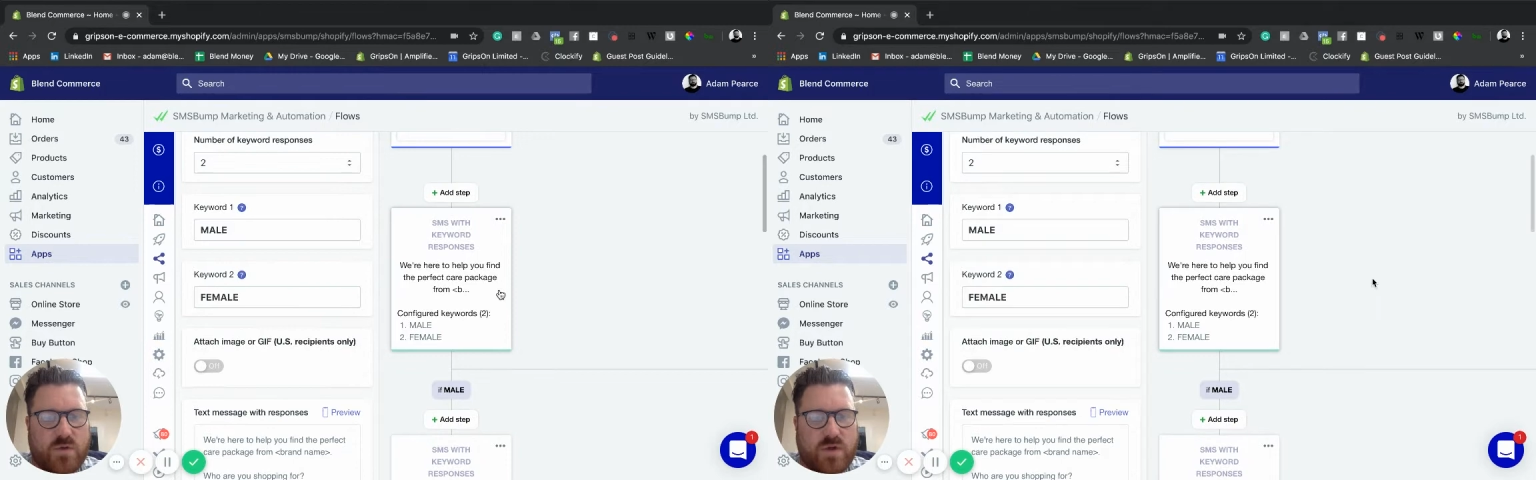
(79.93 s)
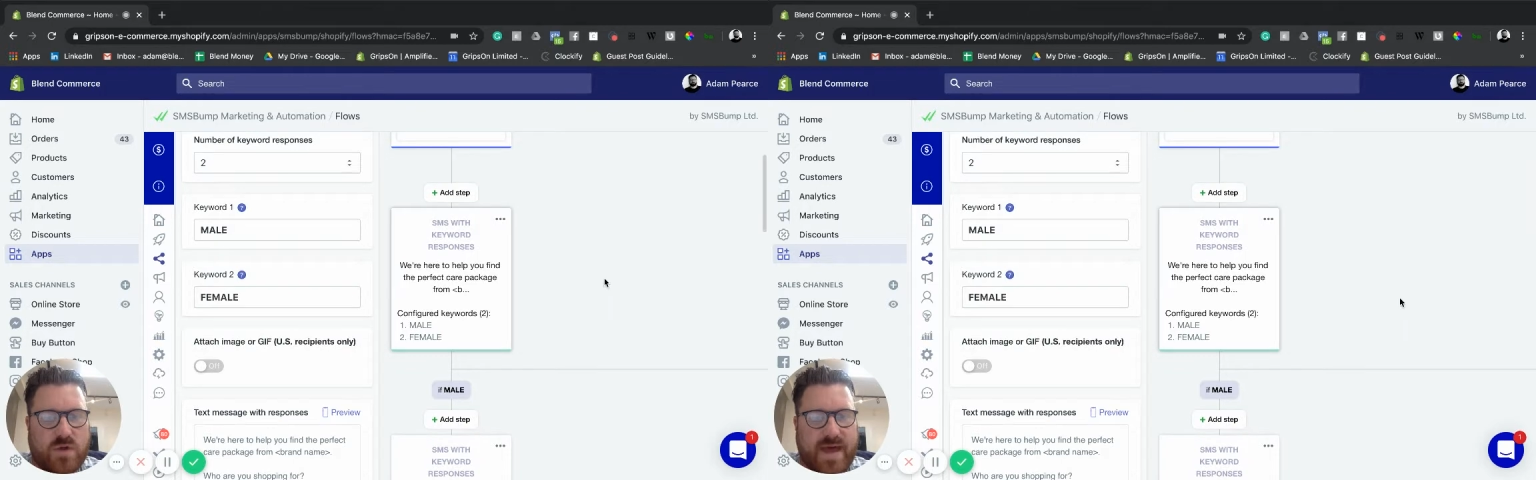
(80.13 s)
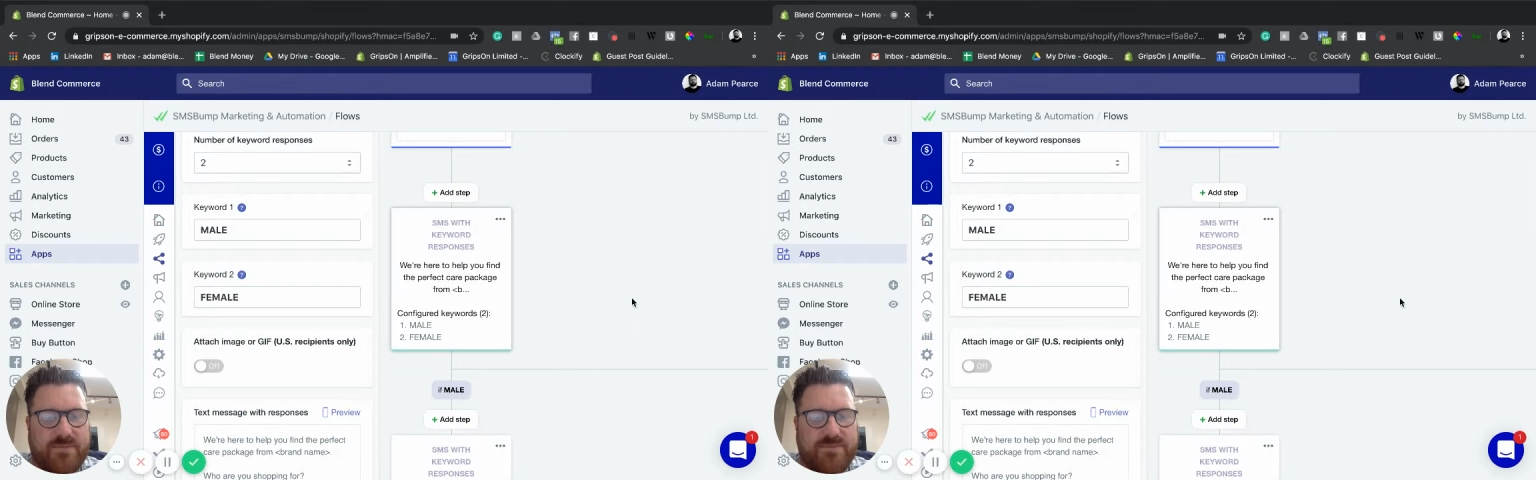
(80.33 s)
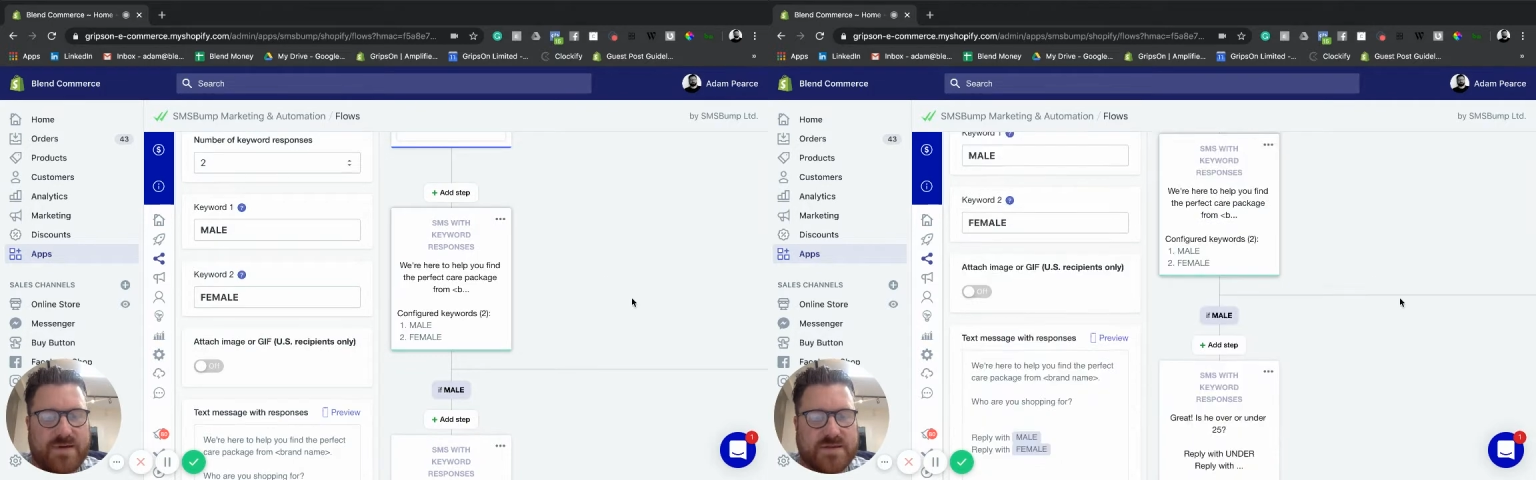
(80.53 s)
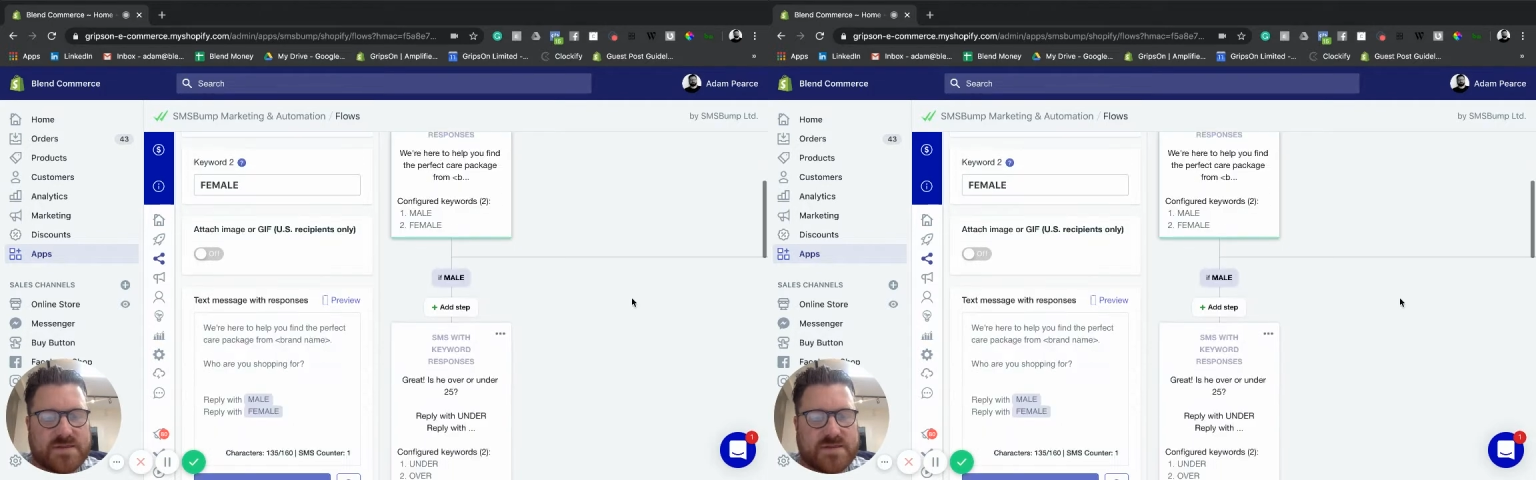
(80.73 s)
when that
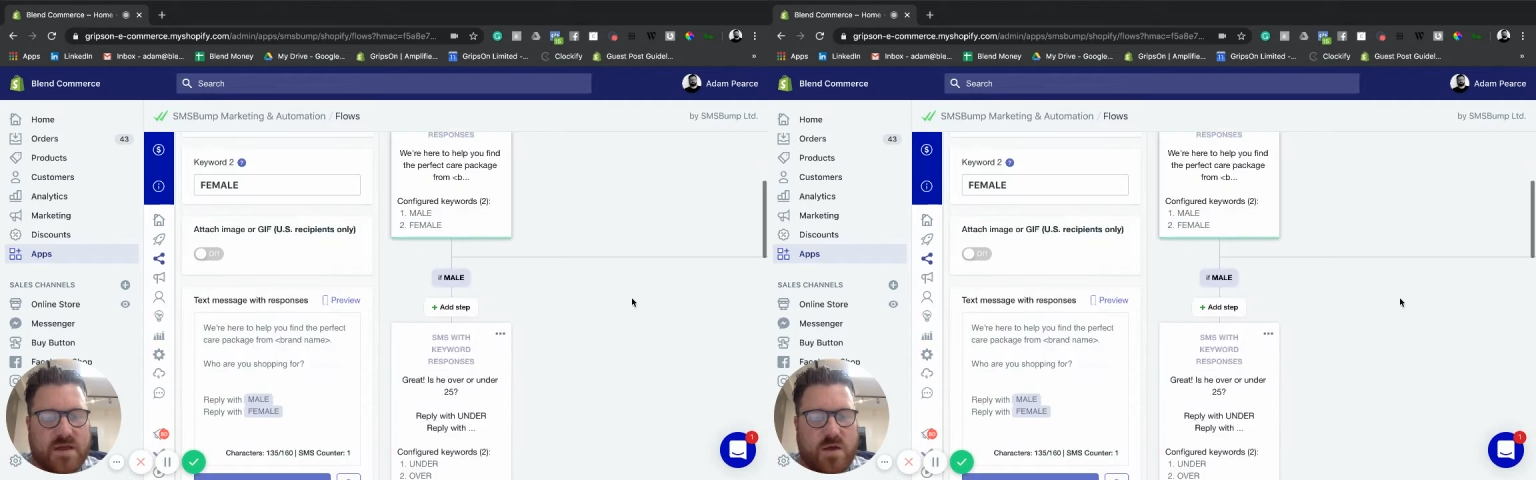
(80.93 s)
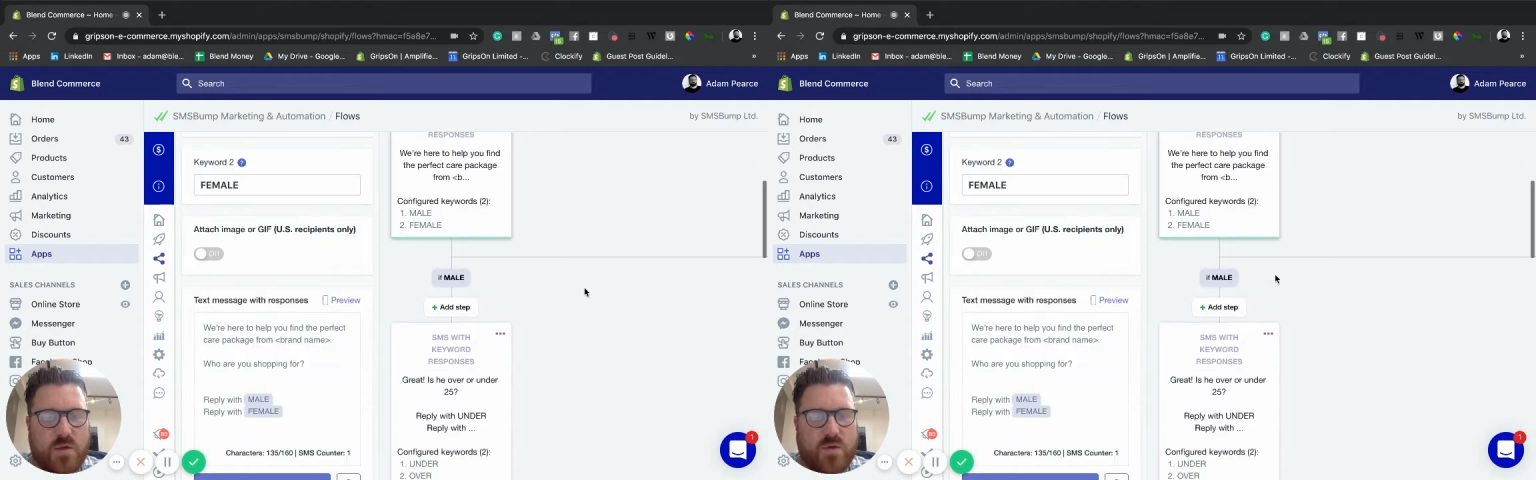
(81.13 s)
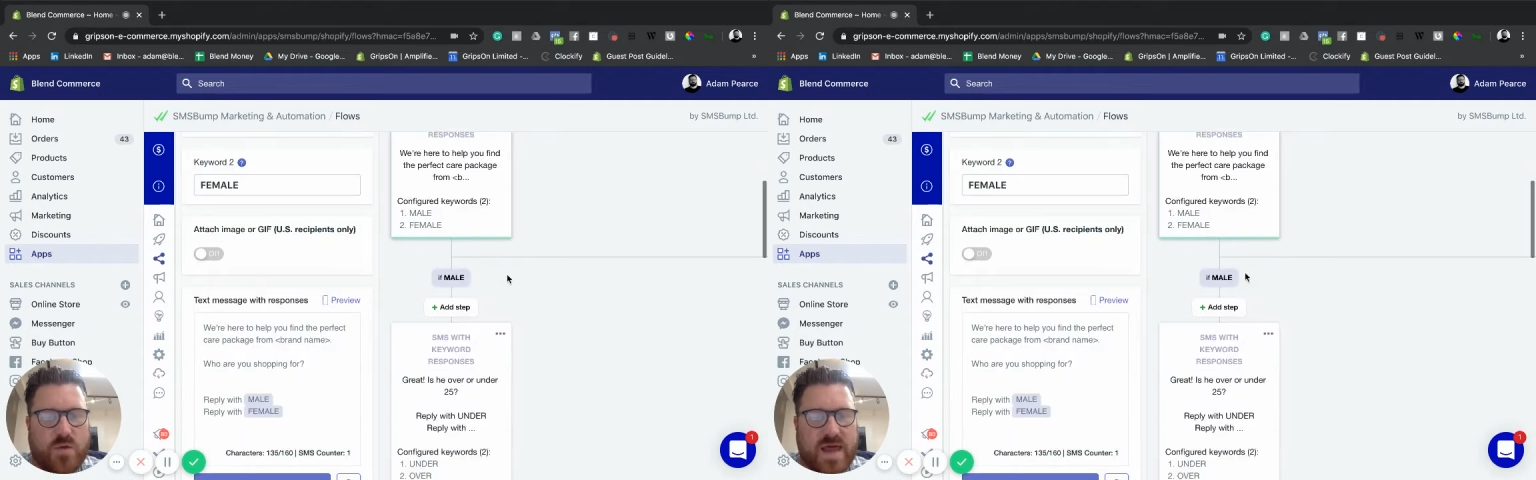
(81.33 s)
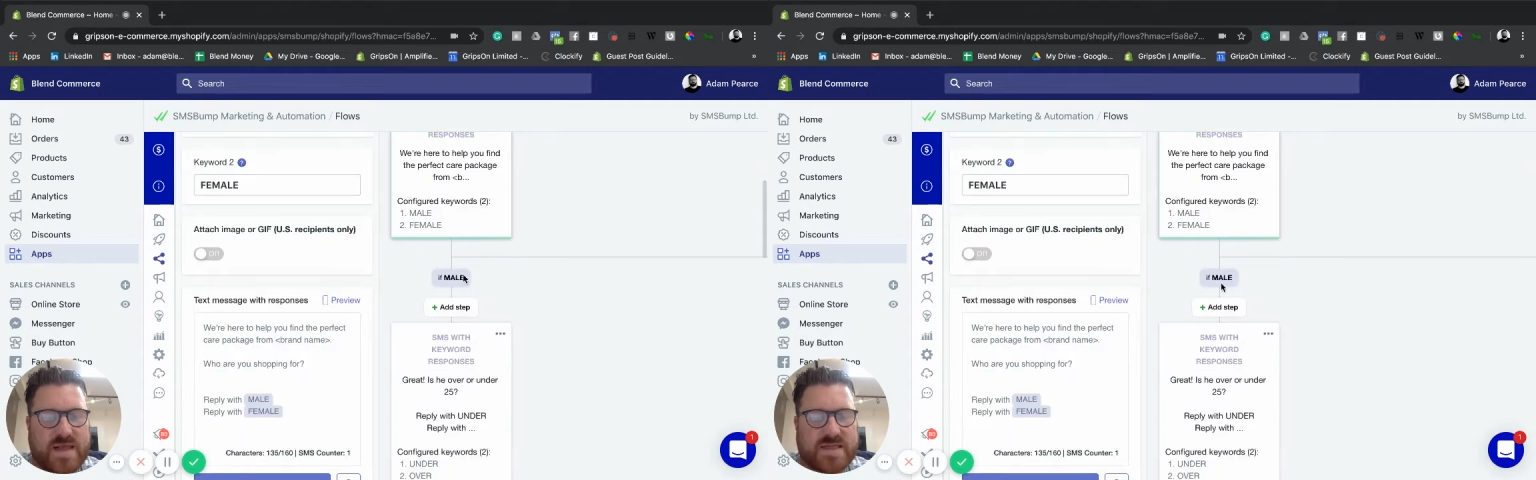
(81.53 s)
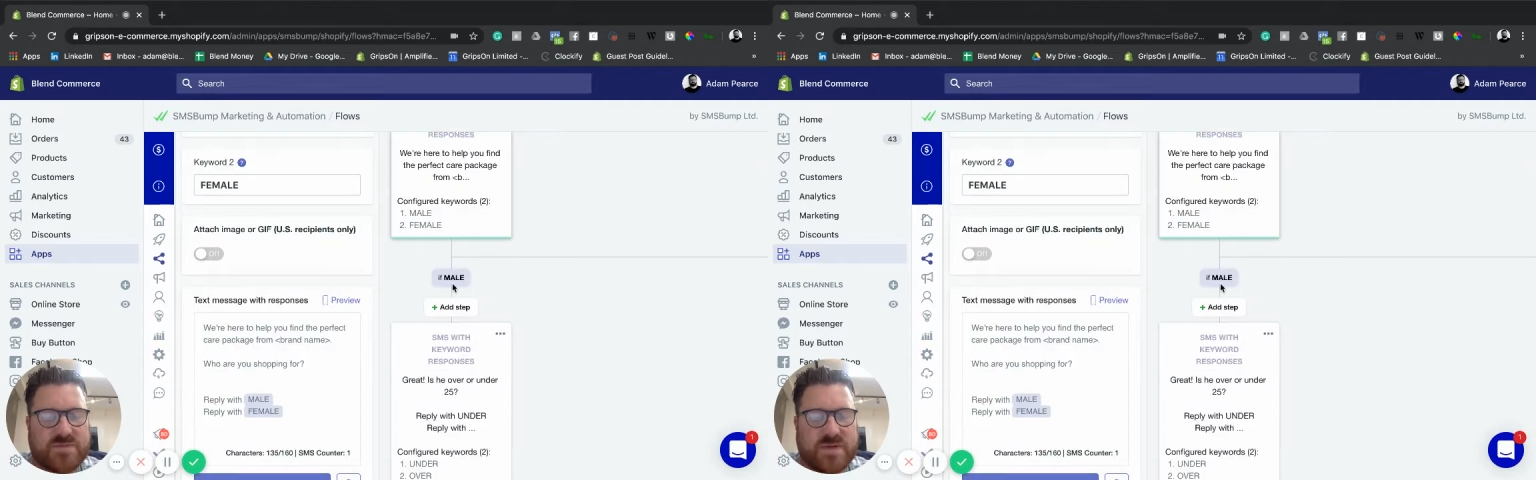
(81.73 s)
happens, we then get a
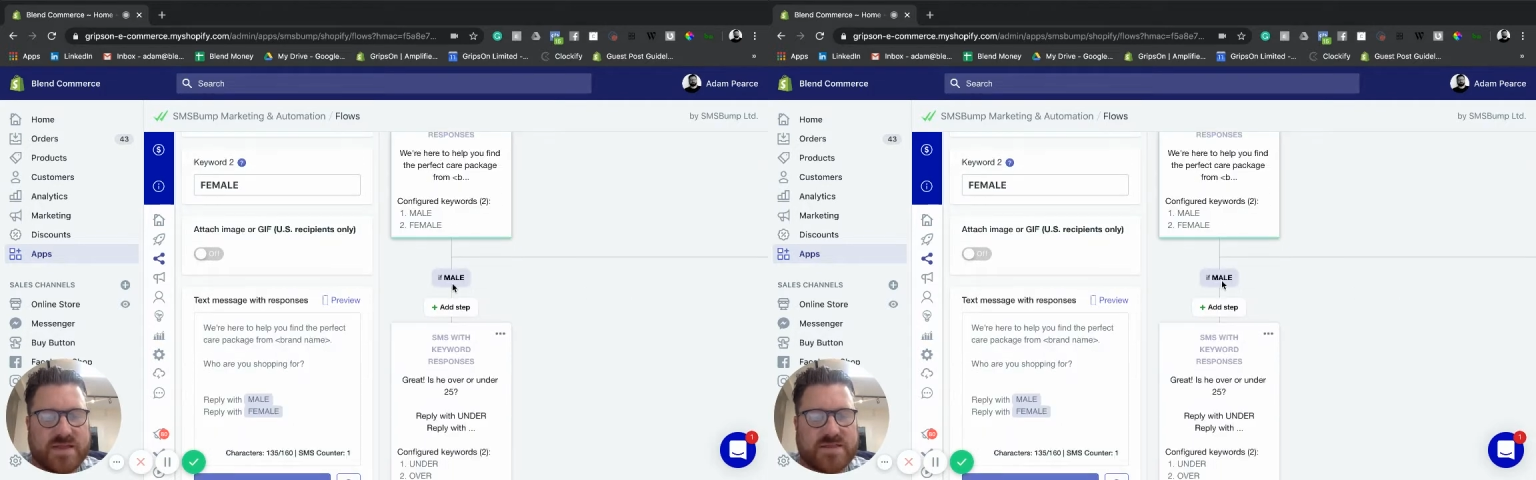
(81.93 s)
split.